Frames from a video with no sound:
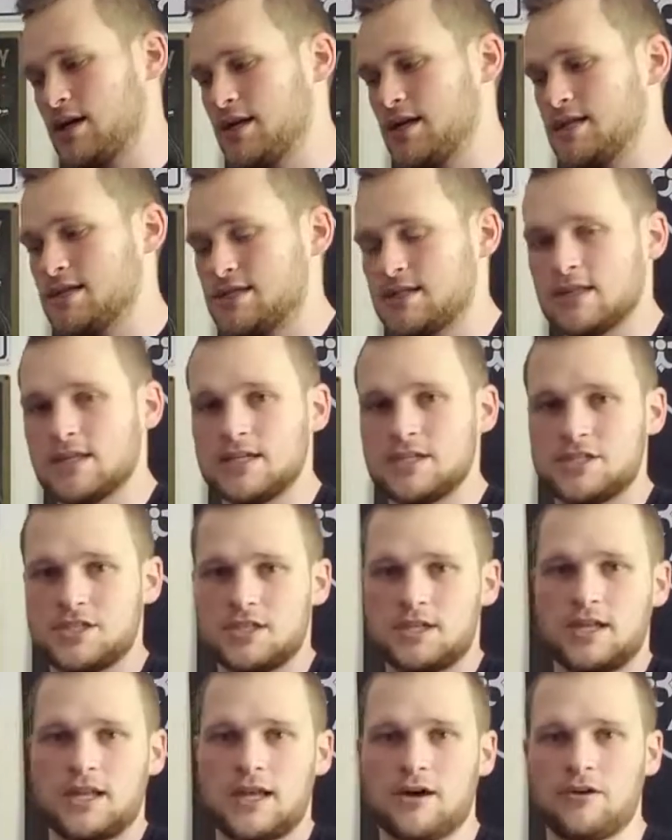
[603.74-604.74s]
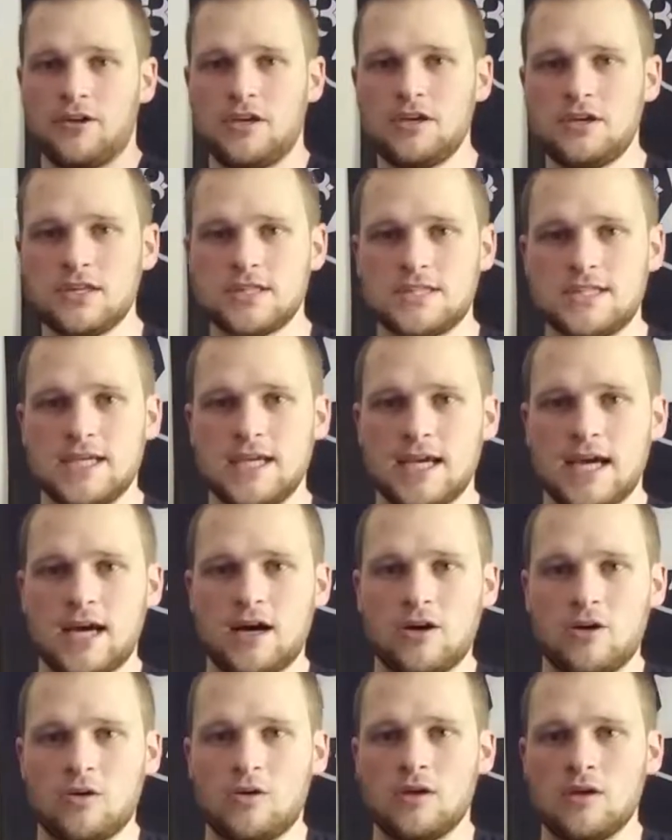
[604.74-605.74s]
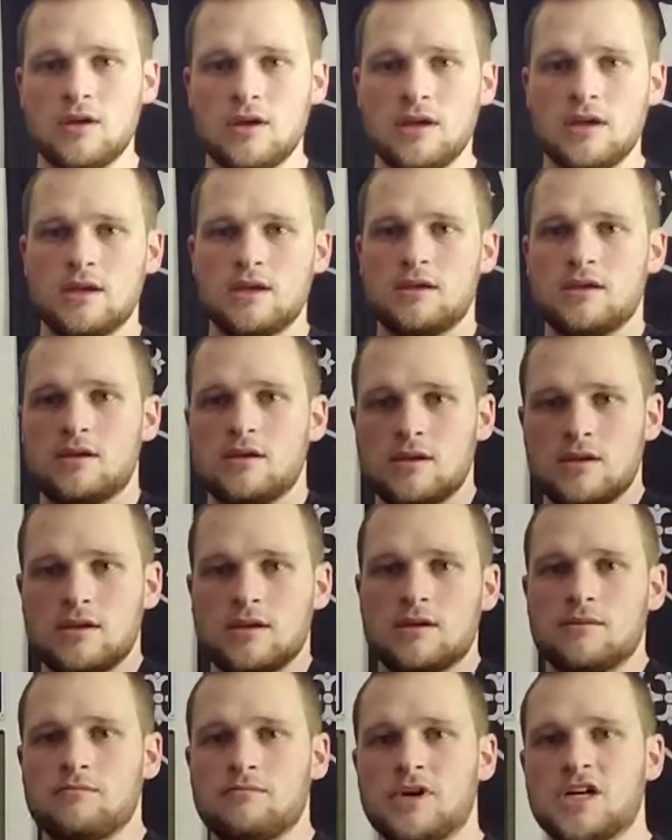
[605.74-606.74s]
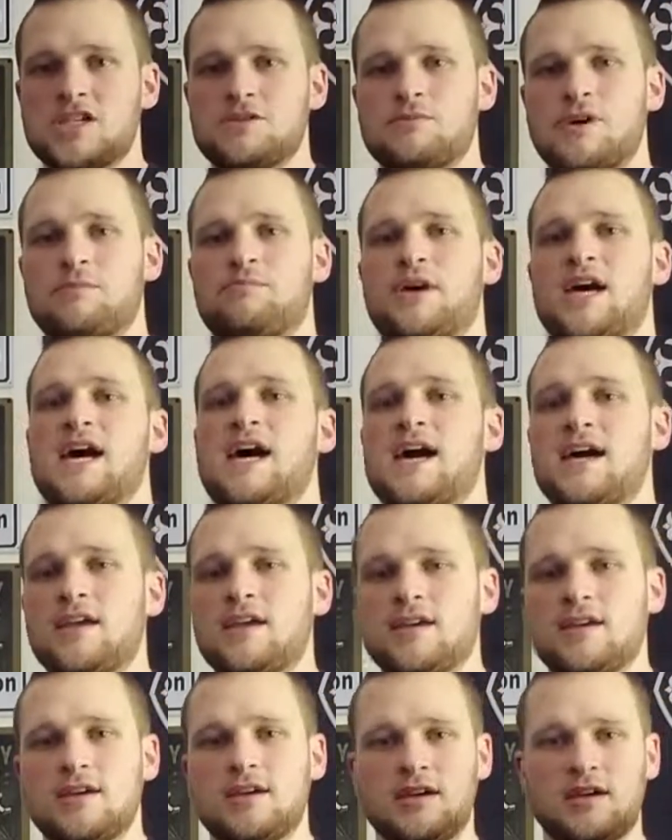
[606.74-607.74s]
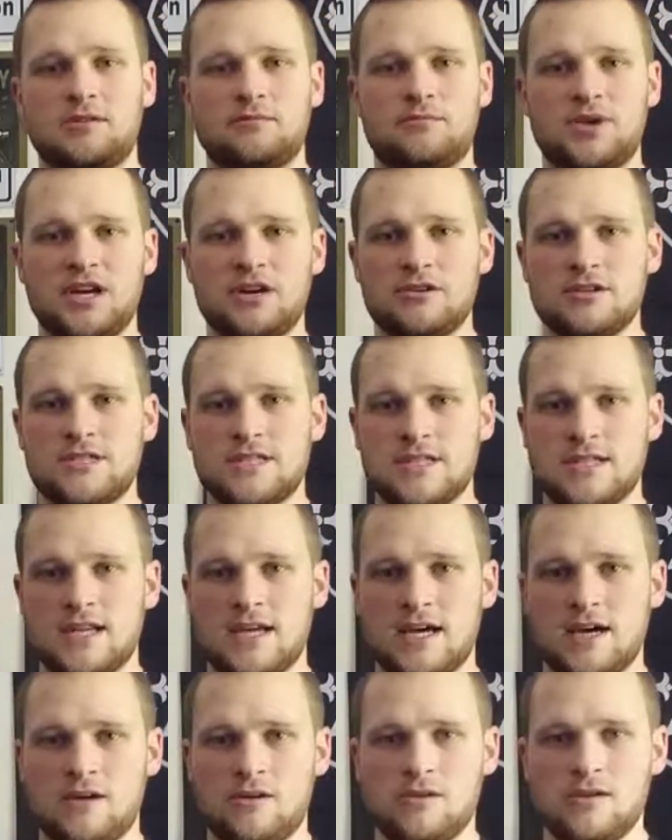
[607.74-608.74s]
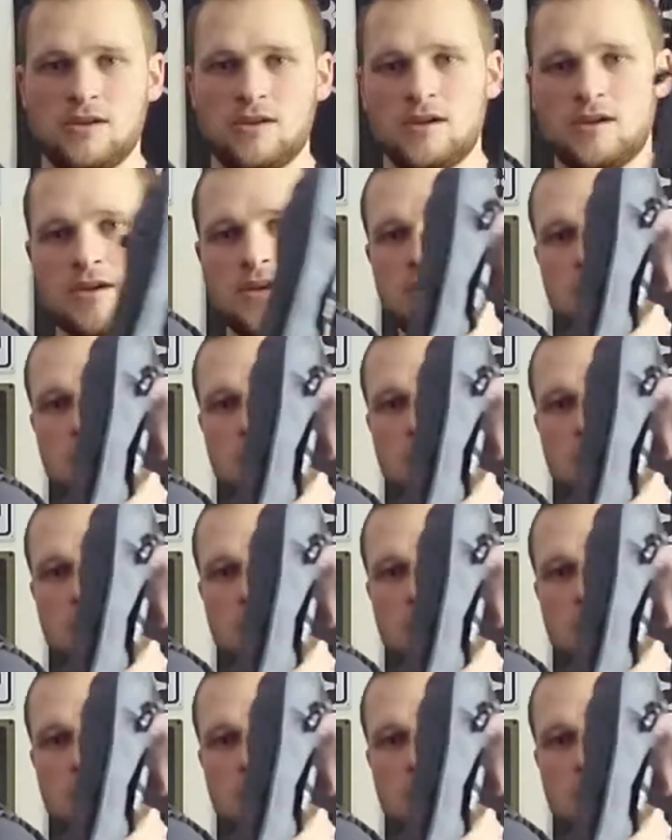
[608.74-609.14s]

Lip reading: on insulation. Now you can see how much my pack in comparison now